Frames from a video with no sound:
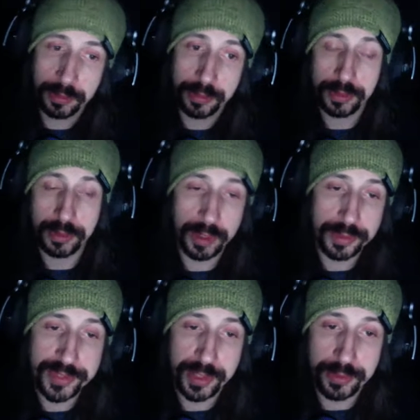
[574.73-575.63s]
In
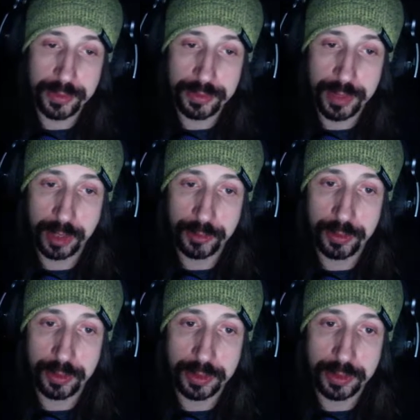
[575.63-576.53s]
hindsight, the new
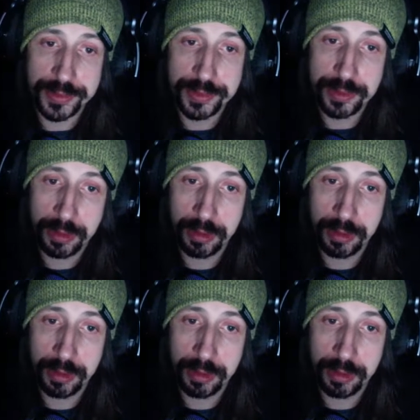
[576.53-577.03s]
doctrine is